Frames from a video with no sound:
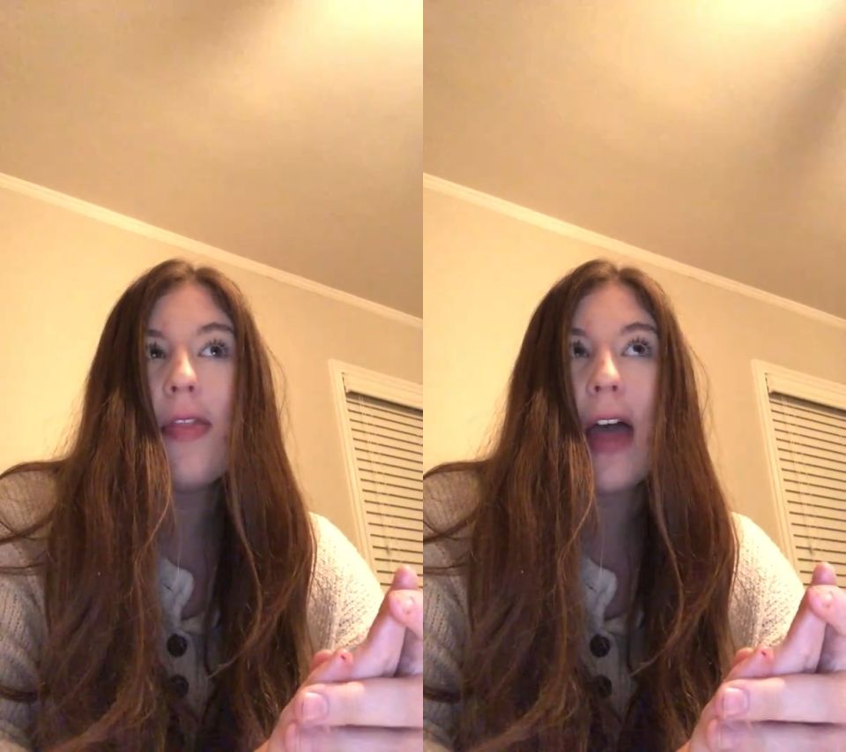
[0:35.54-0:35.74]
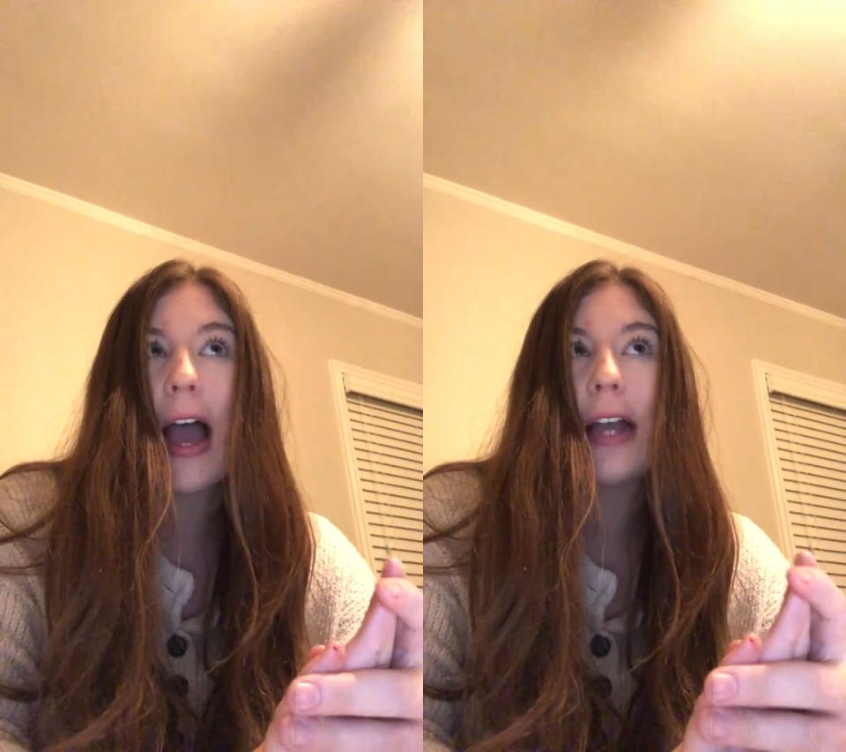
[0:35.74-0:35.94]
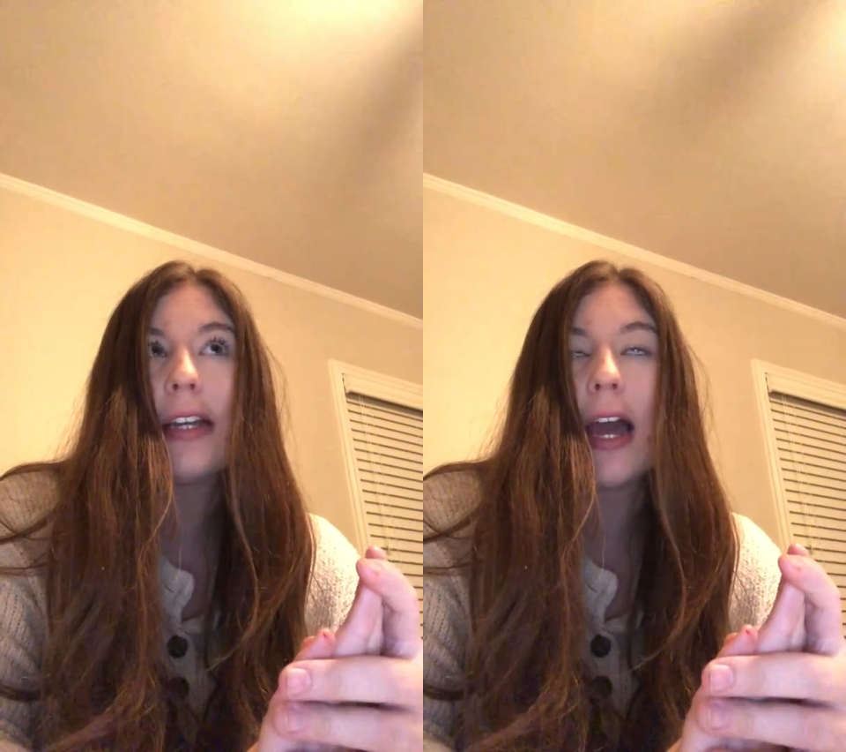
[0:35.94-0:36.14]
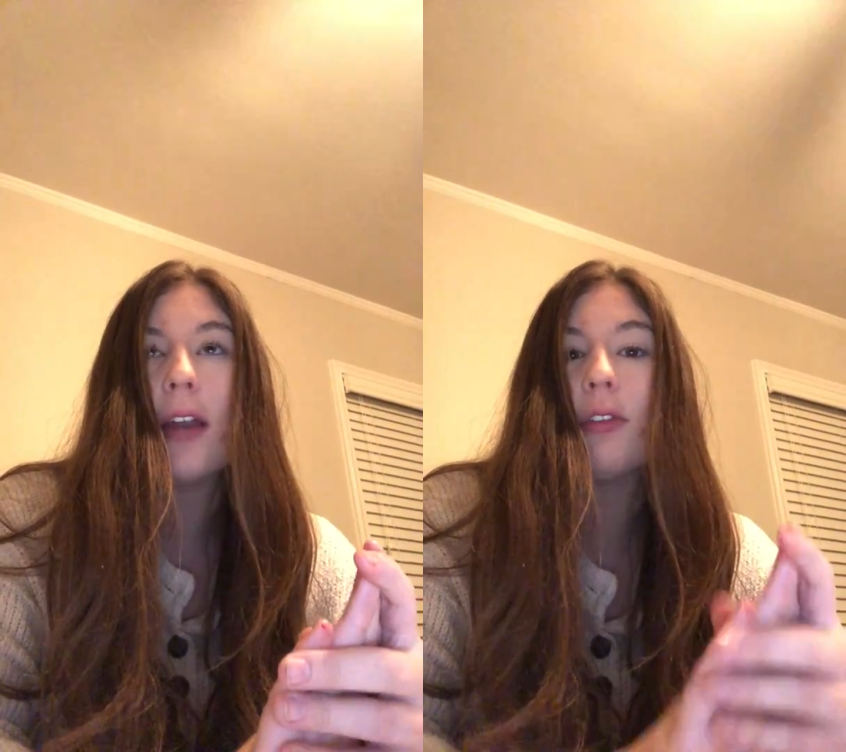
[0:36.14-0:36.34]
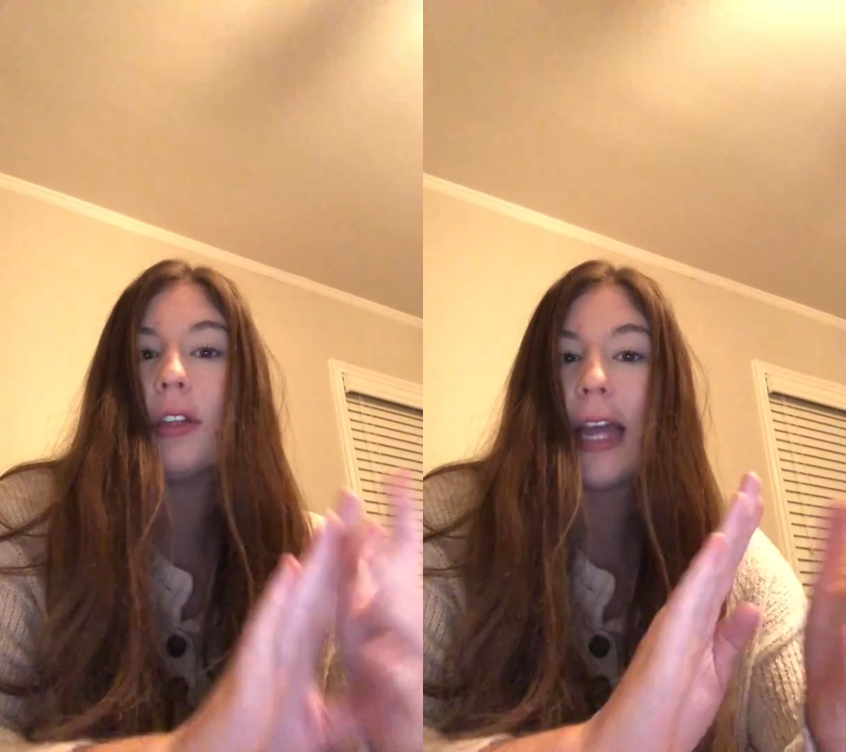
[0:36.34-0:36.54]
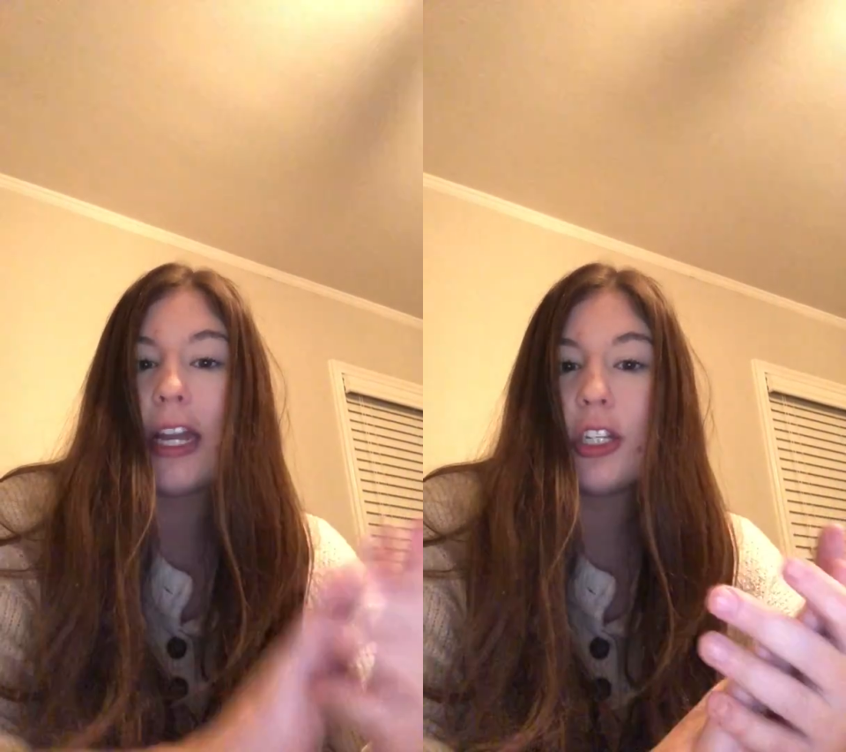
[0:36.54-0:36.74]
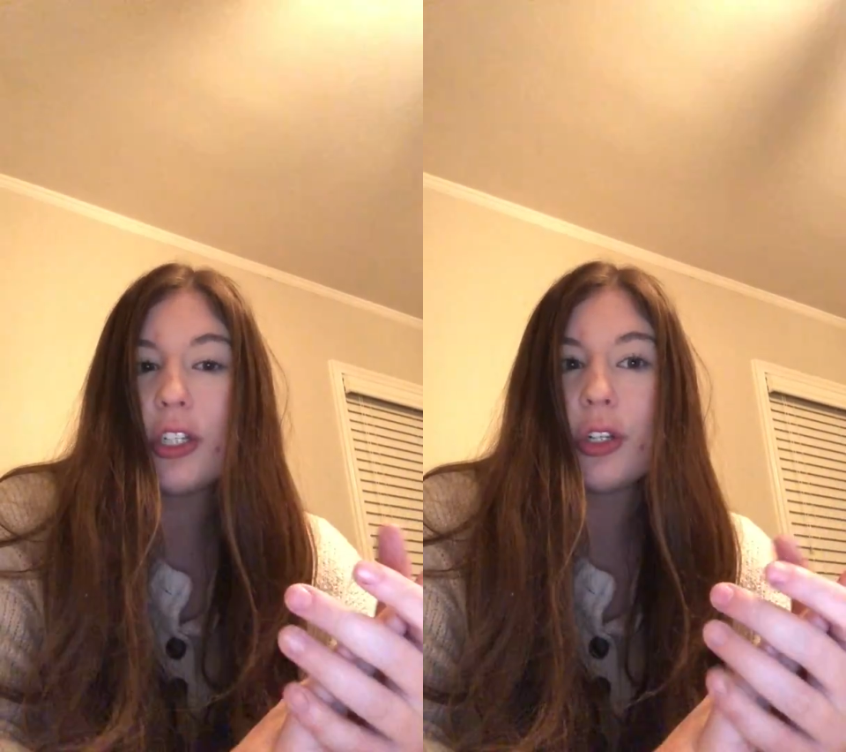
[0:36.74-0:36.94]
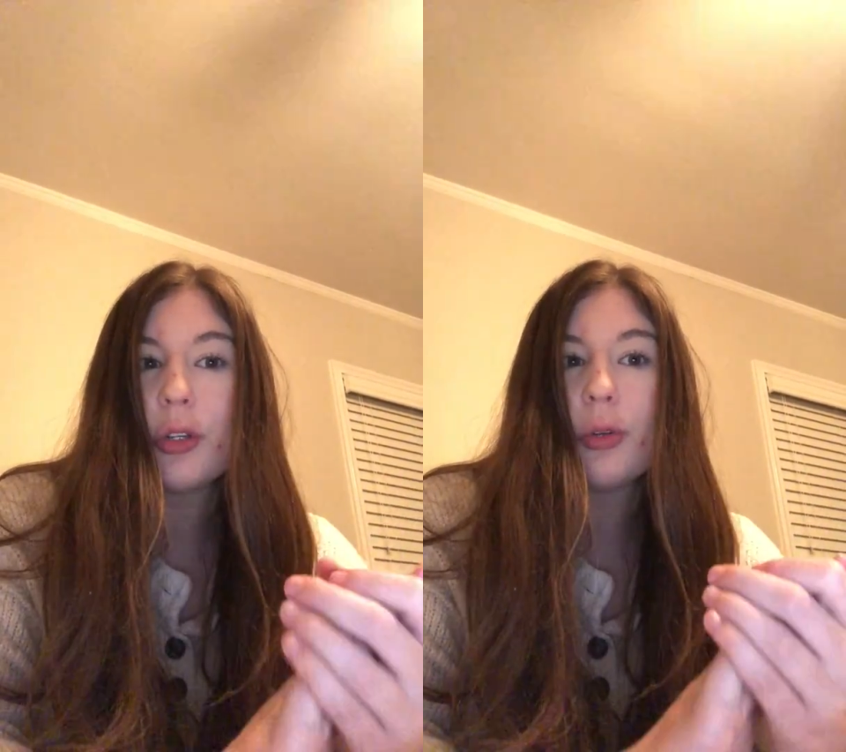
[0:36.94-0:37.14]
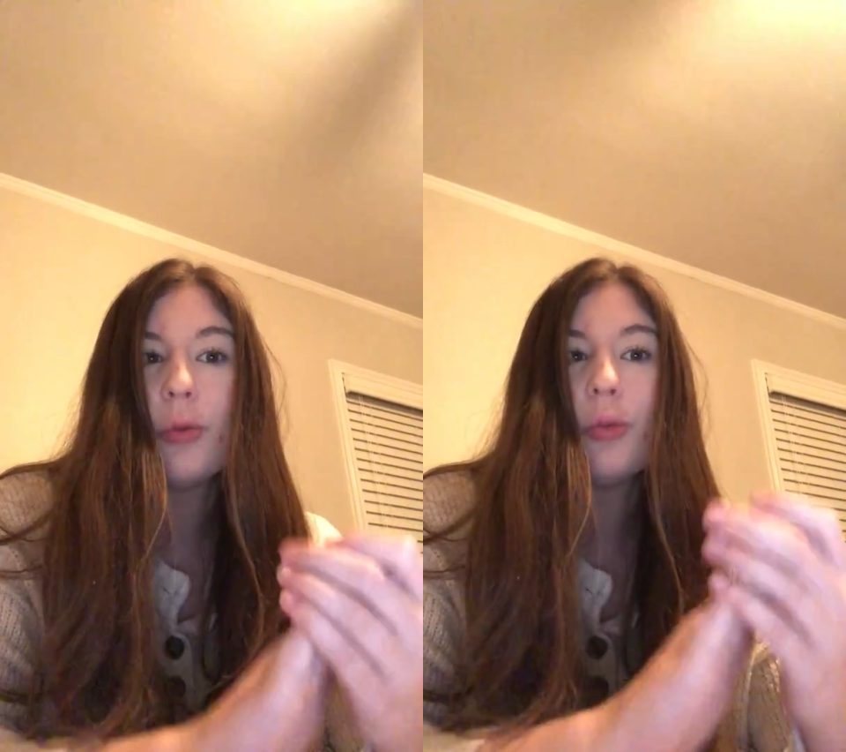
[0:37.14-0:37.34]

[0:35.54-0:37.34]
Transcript: that kind of relate to